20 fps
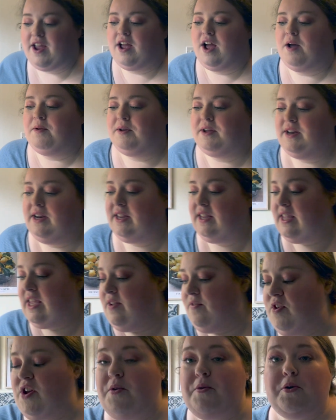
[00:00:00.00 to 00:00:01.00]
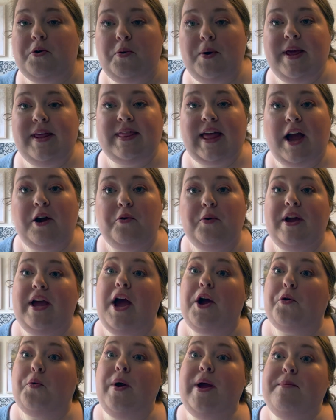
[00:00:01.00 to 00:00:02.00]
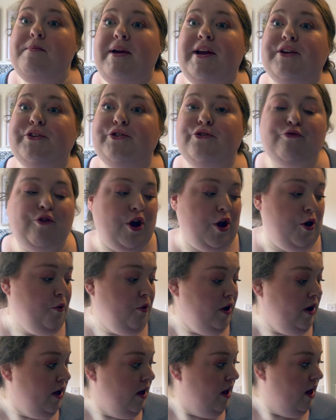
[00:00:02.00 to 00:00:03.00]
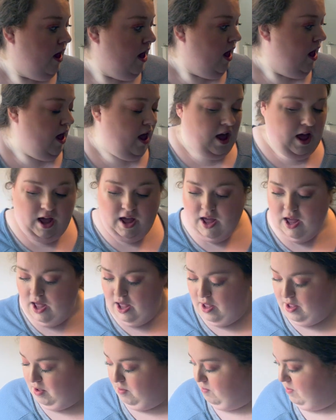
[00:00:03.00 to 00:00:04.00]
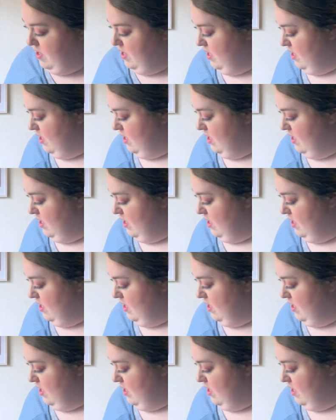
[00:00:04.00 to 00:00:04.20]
I'm gonna give you a quick that quick a quick mixeroo. Um,